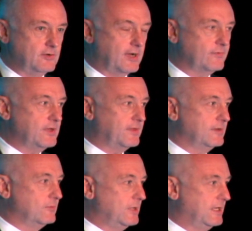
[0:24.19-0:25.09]
do
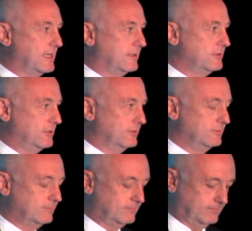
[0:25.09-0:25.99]
everything we now
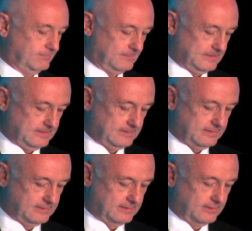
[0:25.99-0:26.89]
do
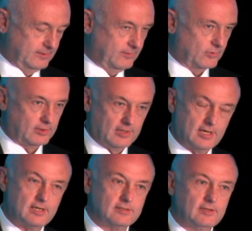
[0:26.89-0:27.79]
for a
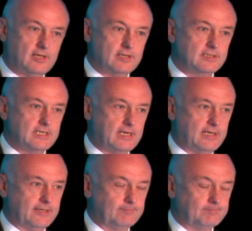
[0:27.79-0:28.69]
long, long
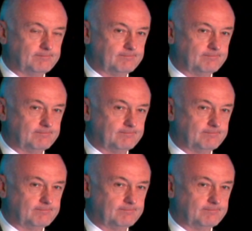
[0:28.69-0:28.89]
time,